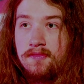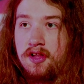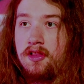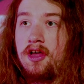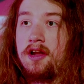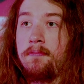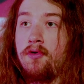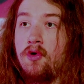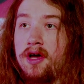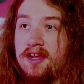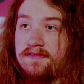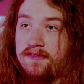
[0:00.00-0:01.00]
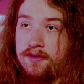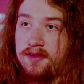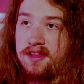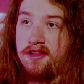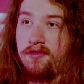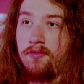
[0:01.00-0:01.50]
lot of poi
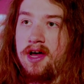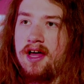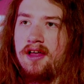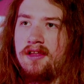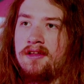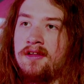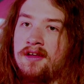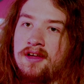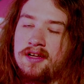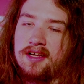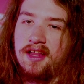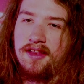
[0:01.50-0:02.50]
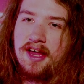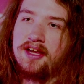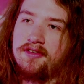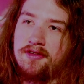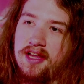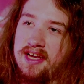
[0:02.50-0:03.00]
influence as well, because I
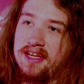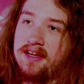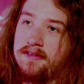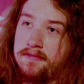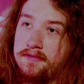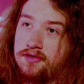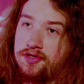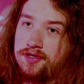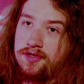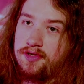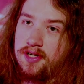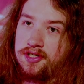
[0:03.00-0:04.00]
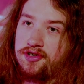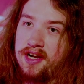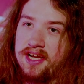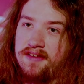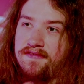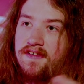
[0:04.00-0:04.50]
do a trick
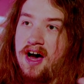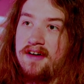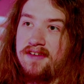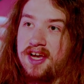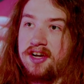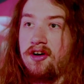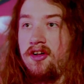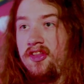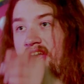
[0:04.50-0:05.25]
in 5A called